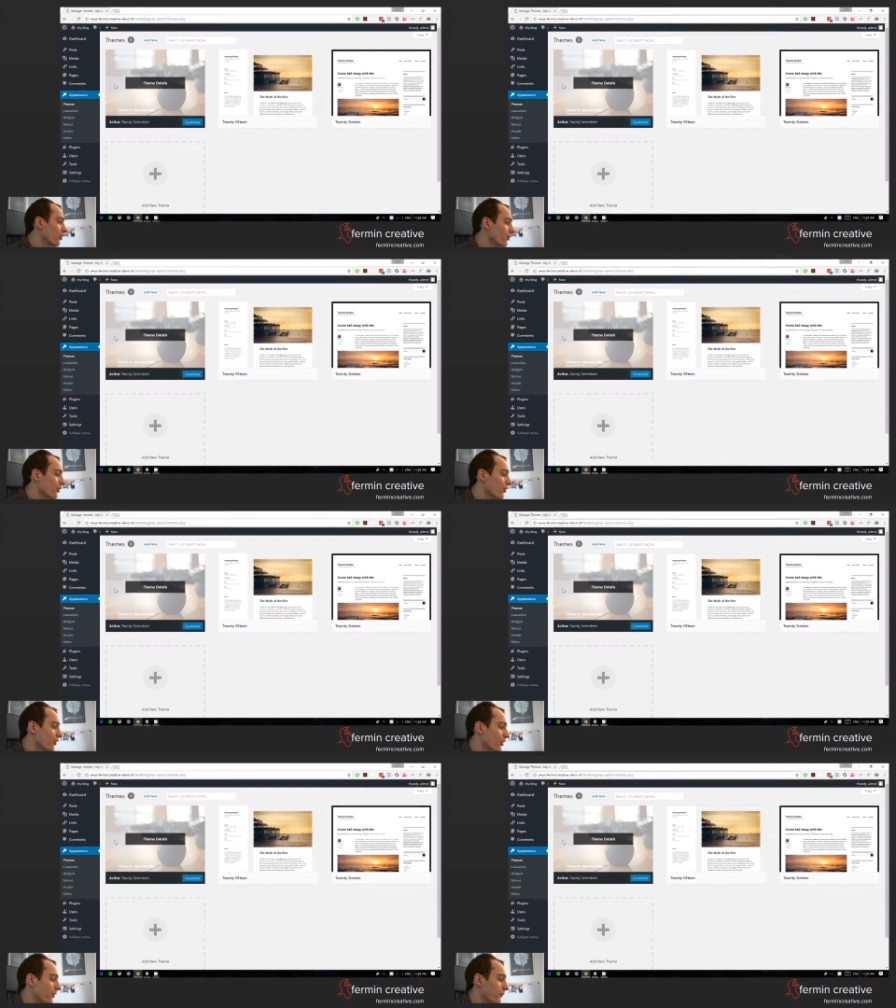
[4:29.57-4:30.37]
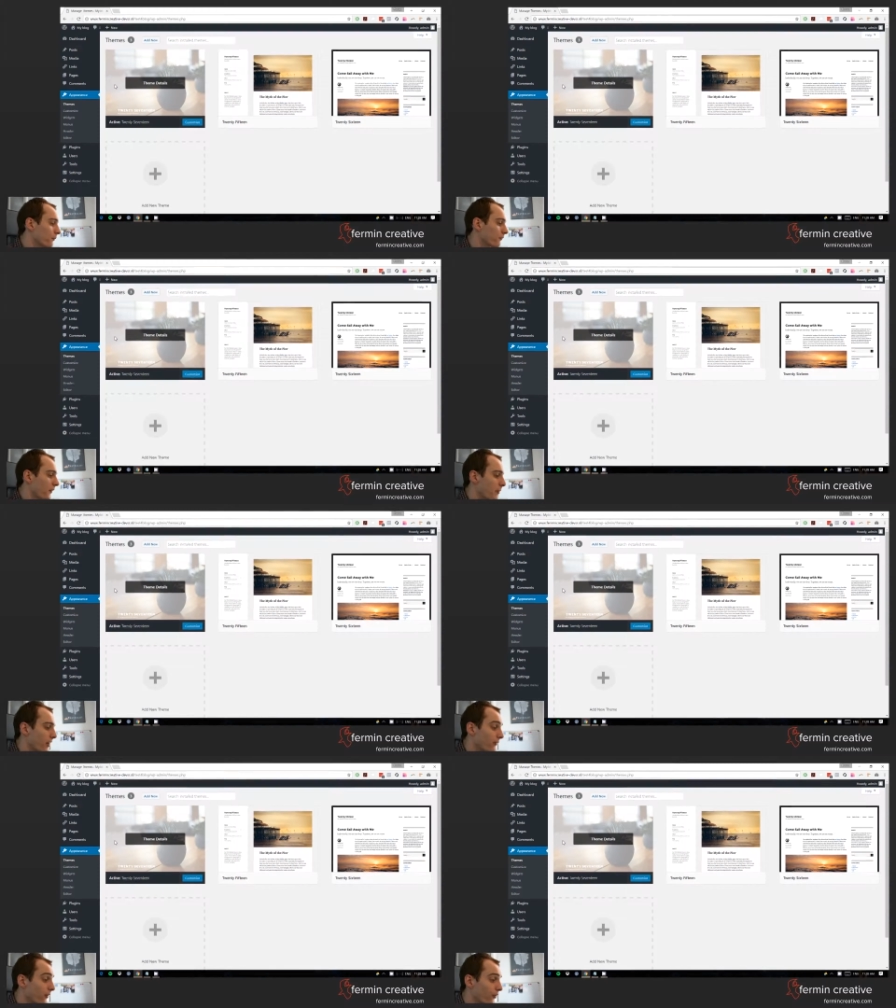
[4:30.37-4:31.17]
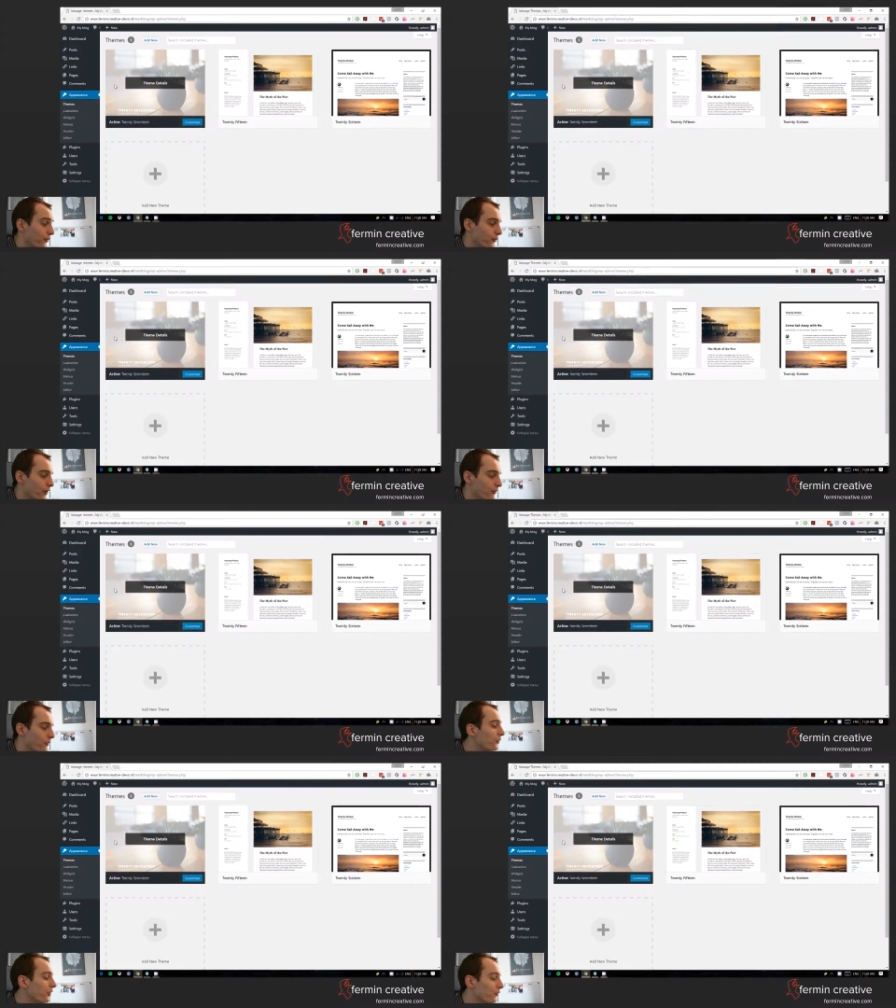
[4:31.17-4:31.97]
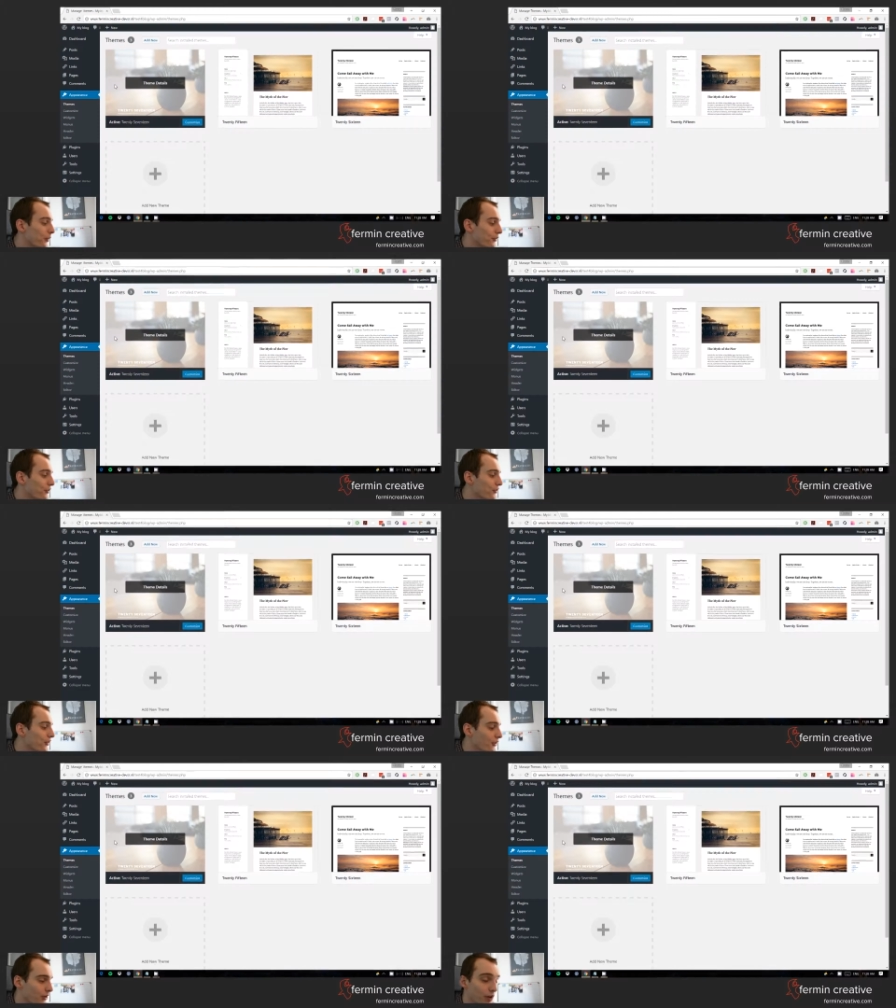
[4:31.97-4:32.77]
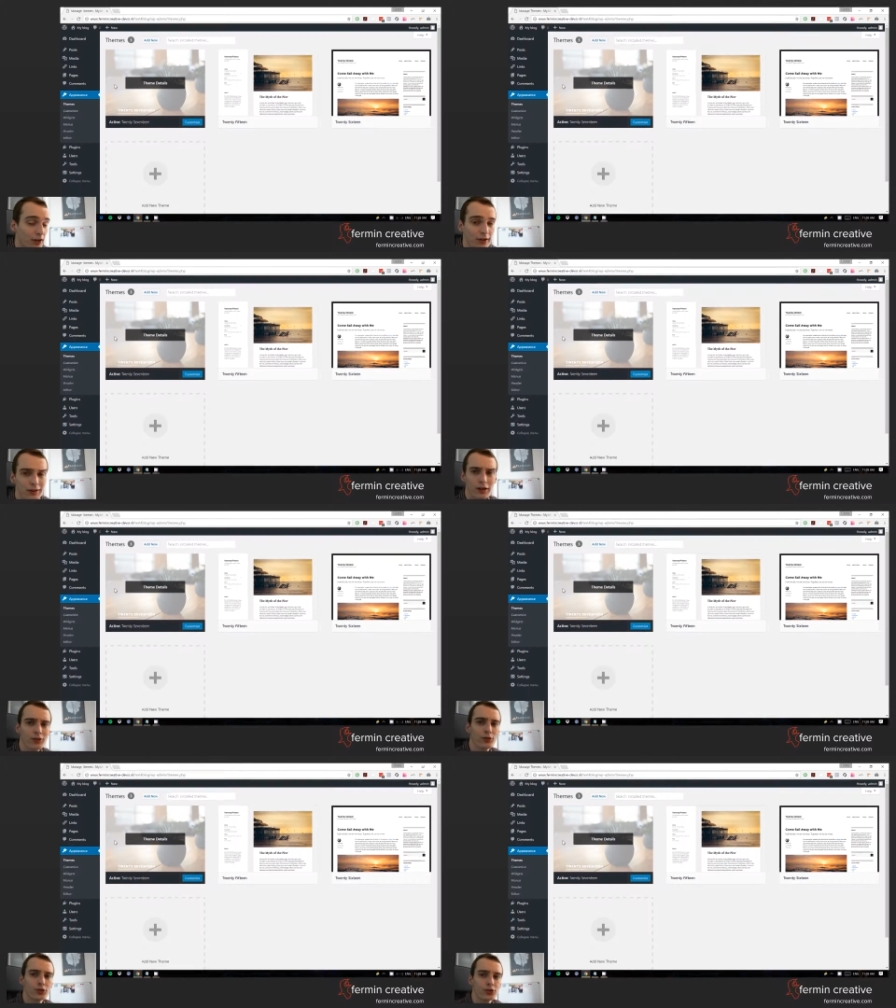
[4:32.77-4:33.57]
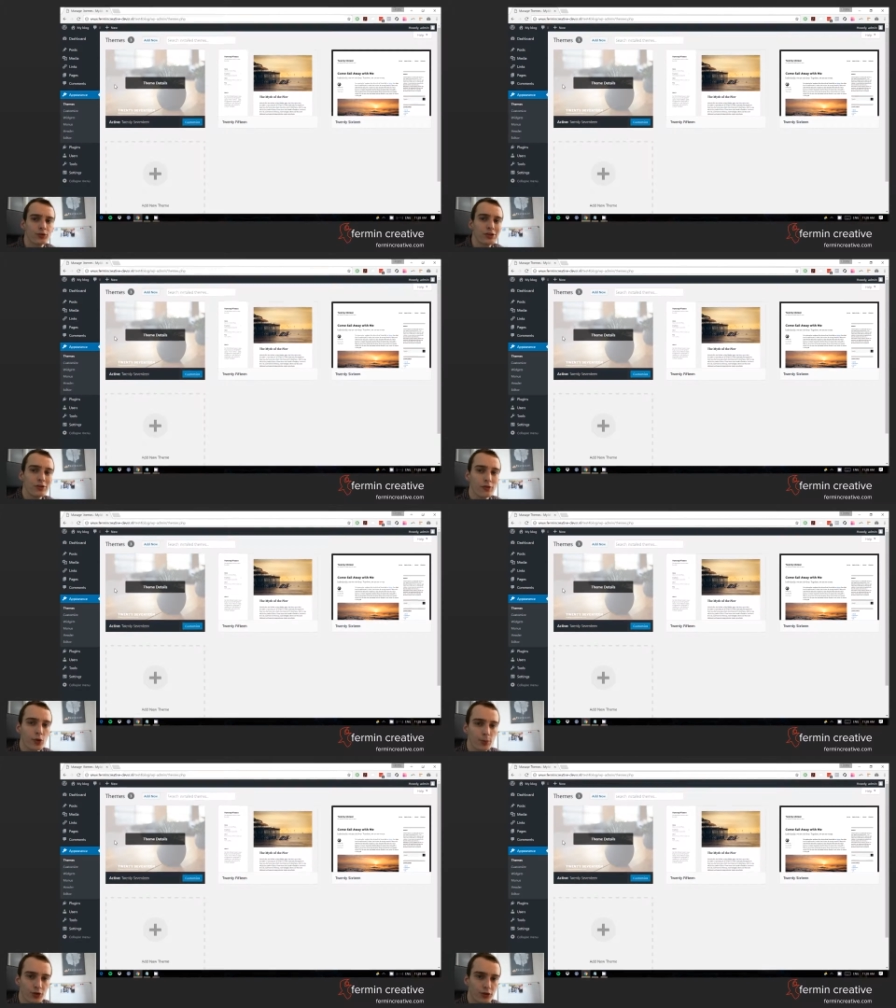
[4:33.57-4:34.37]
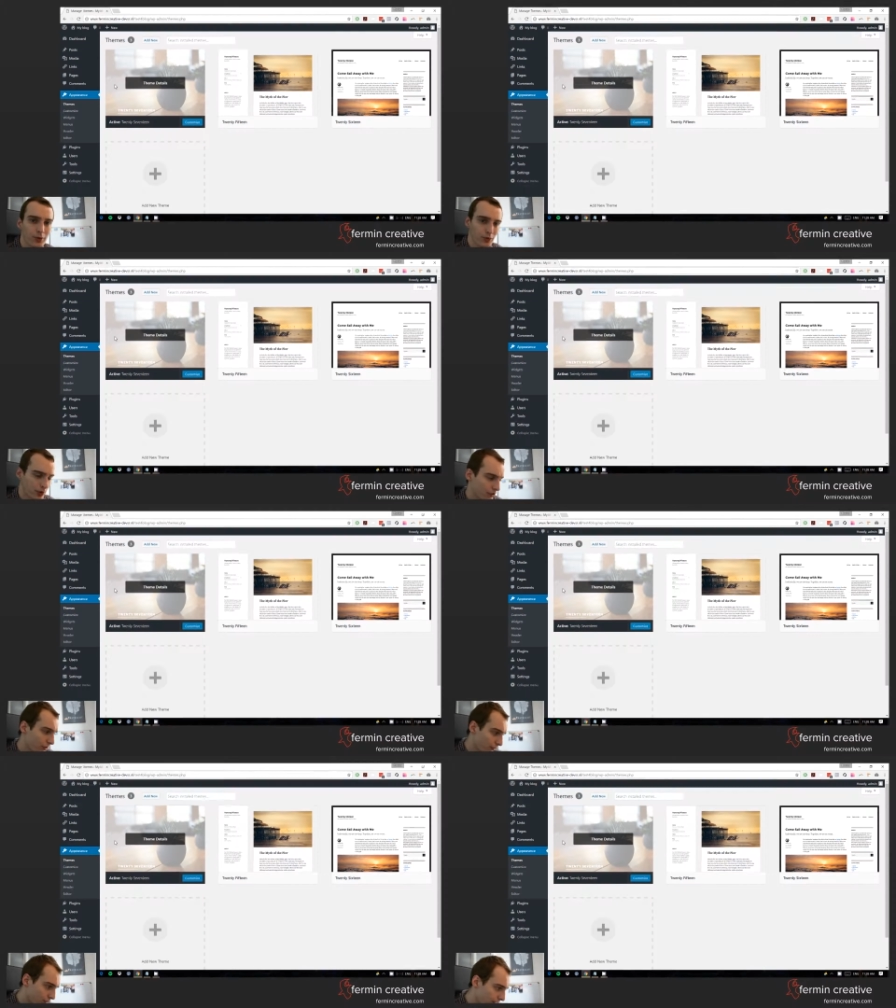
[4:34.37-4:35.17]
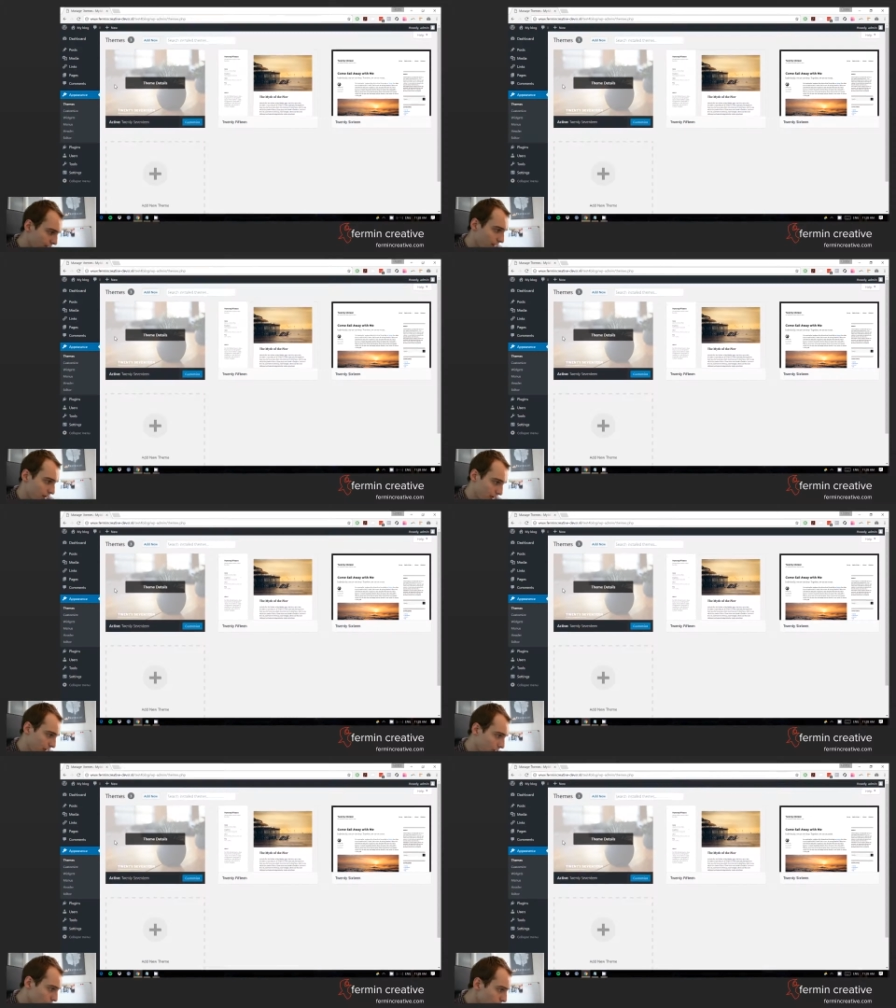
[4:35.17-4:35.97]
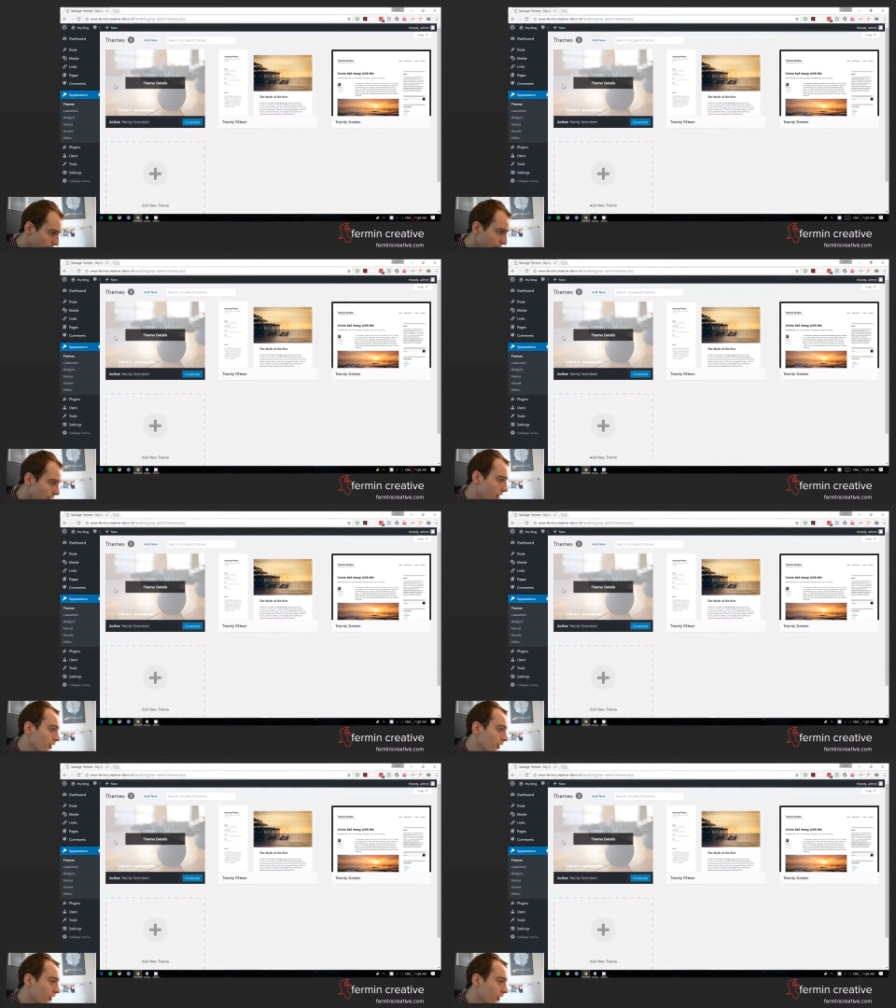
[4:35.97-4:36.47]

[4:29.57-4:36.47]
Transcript: So by default, 2015, 2016, and the latest version of the WordPress theme 2017 are included.